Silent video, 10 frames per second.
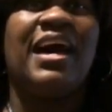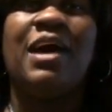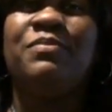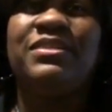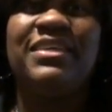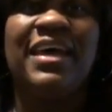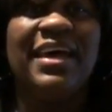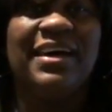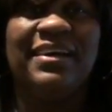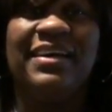Time maybe, will
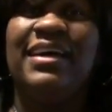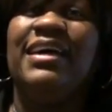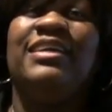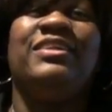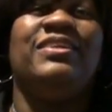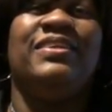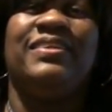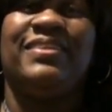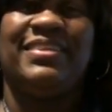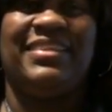tell. Maybe this
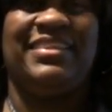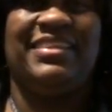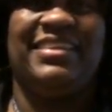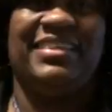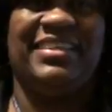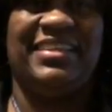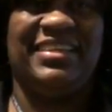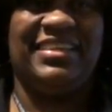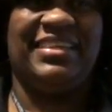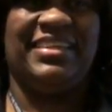weekend she'll get in a sweat
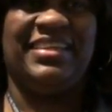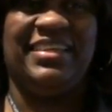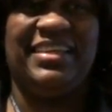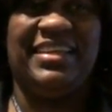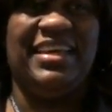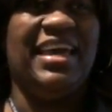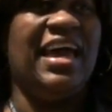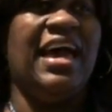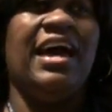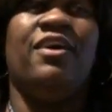sauna or a time
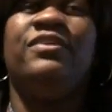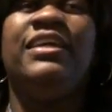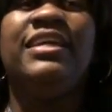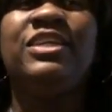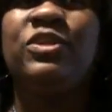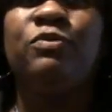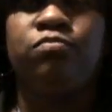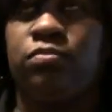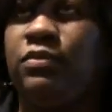machine. I don't need to do.